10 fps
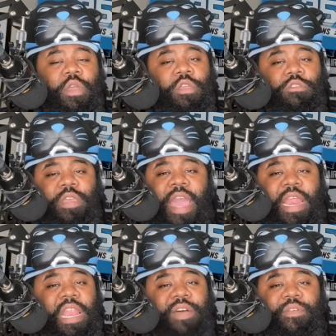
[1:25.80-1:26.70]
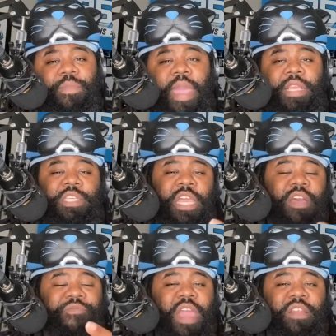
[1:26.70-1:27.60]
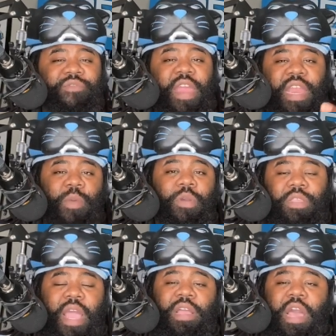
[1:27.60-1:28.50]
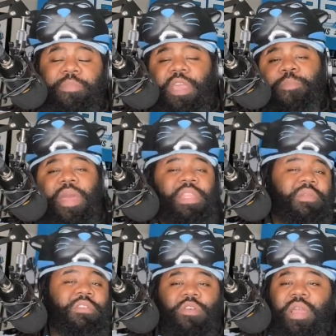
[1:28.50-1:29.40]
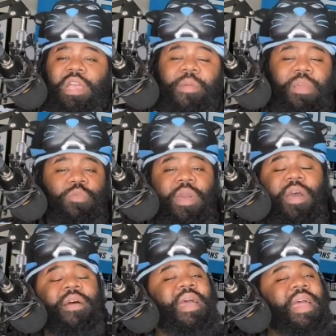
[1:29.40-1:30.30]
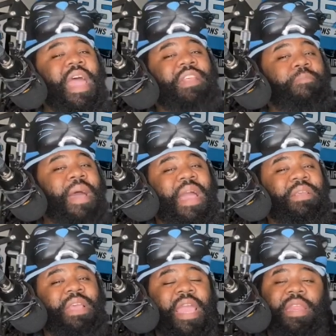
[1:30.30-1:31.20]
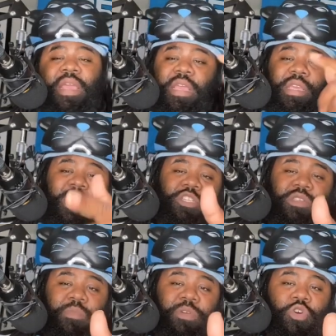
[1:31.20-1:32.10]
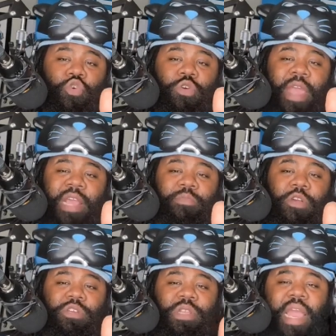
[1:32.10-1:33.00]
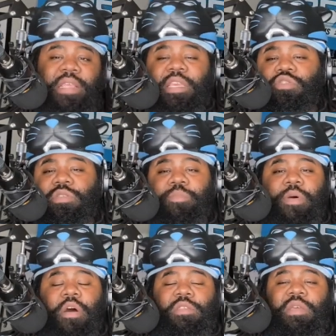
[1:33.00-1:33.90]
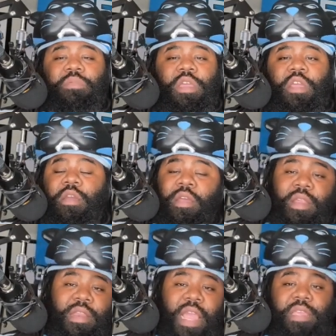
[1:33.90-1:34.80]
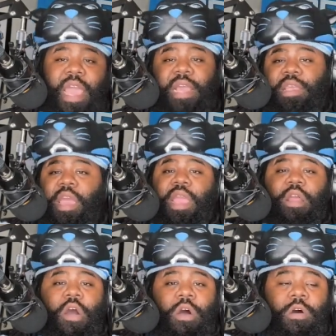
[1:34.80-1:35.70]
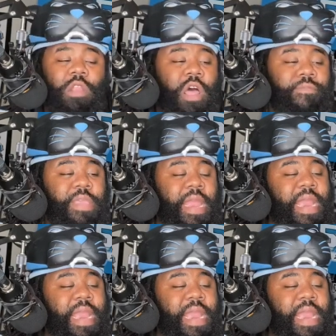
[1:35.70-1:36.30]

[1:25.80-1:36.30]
You gotta love it, man. Check out fantofannetwork.com. show.com as well. That's my site. Get you some cool cats merchandise, get you some paws up gear, nice hats, and all of that.